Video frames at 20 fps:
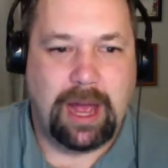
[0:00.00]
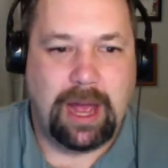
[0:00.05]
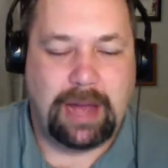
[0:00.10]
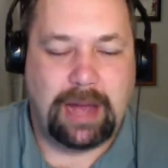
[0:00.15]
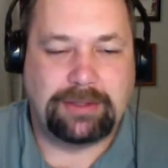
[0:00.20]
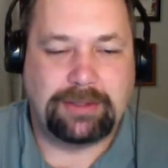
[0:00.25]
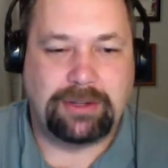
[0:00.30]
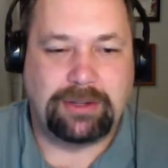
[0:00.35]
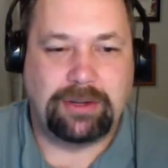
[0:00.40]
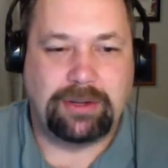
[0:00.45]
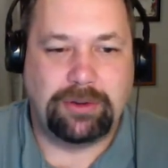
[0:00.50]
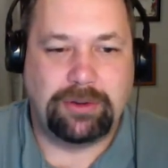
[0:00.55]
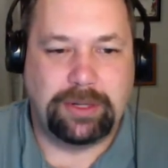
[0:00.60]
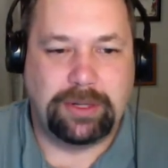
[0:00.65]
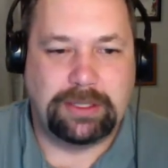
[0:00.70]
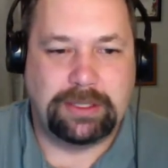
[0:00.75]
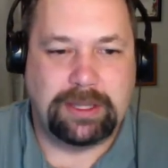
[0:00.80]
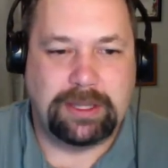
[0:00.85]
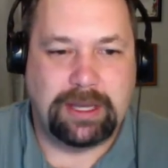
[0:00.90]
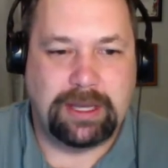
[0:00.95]
to who
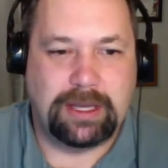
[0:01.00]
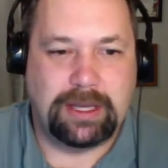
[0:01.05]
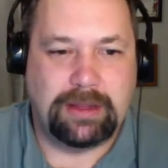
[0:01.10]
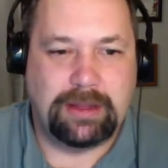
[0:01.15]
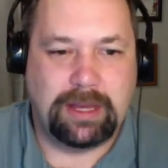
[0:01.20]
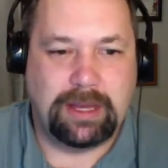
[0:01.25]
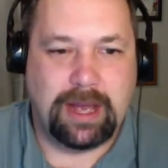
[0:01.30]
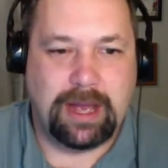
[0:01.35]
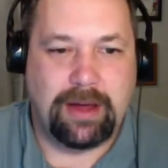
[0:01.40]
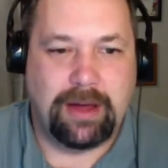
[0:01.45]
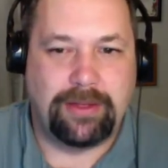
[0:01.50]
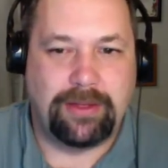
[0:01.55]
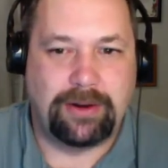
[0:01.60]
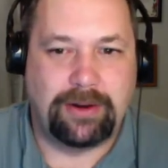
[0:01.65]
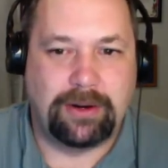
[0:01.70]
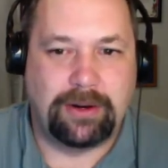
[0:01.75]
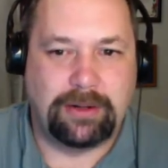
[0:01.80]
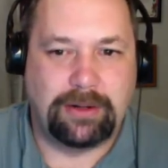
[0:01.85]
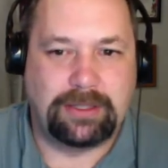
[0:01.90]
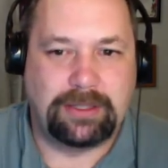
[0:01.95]
is the
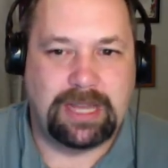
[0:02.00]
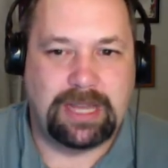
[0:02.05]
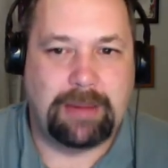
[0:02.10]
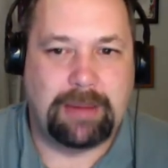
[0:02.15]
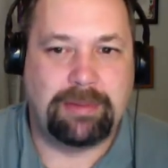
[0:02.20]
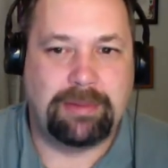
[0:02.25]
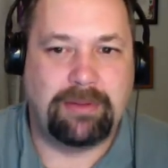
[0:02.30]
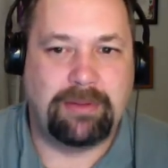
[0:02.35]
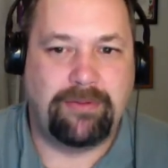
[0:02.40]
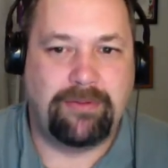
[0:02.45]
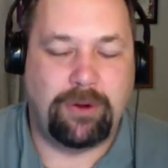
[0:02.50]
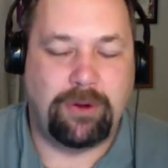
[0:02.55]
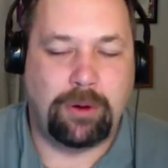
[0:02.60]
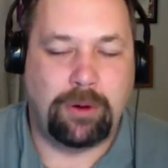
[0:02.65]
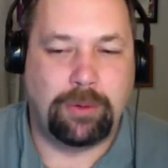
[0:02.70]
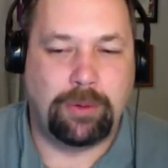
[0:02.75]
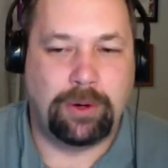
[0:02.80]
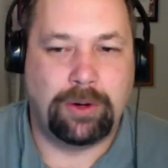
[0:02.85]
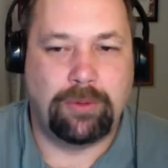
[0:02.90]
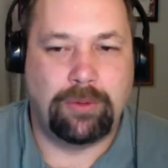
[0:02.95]
other depth
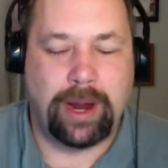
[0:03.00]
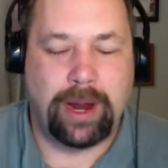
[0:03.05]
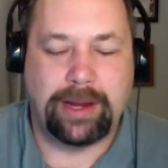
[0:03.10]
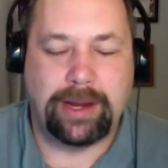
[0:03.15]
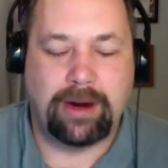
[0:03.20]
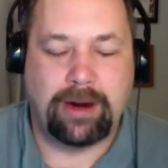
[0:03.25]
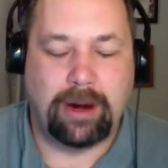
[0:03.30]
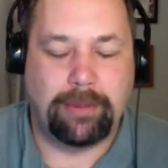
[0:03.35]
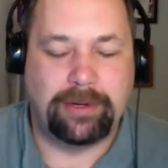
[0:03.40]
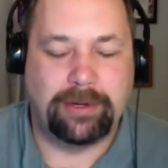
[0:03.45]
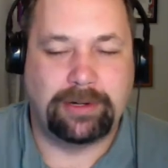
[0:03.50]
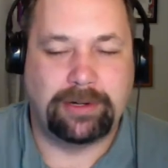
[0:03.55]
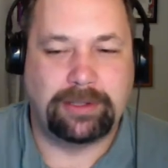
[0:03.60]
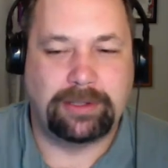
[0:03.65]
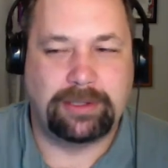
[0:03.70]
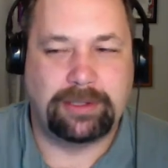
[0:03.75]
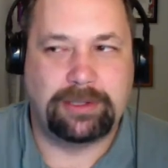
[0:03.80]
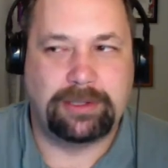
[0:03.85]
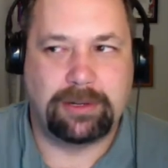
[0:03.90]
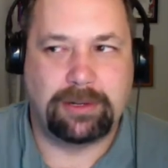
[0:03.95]
forward. Ryan Carpenter
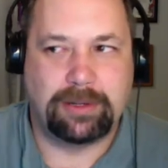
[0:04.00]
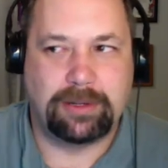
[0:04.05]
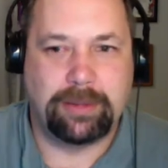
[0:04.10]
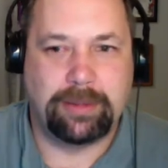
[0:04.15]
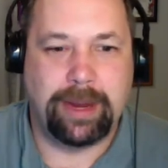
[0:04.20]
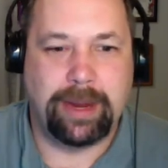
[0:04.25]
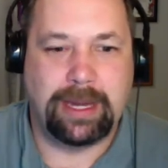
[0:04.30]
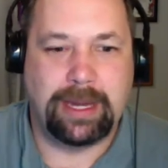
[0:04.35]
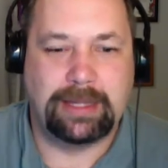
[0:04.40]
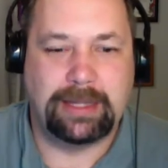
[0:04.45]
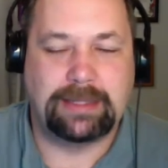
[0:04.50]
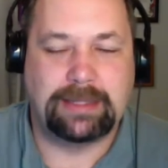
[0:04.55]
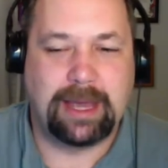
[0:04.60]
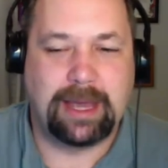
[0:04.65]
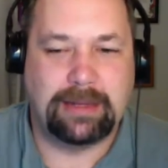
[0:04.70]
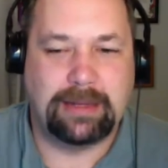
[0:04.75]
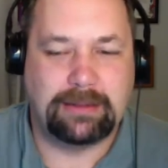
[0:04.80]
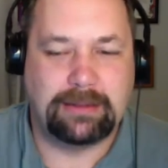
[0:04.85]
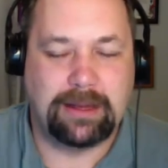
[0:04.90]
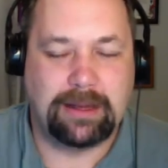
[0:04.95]
has certainly made his
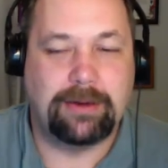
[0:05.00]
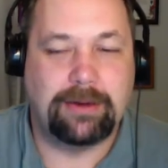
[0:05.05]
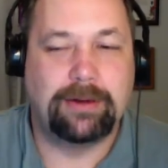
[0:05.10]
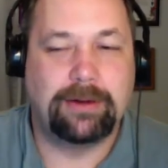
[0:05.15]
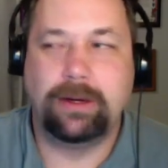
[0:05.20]
case, though.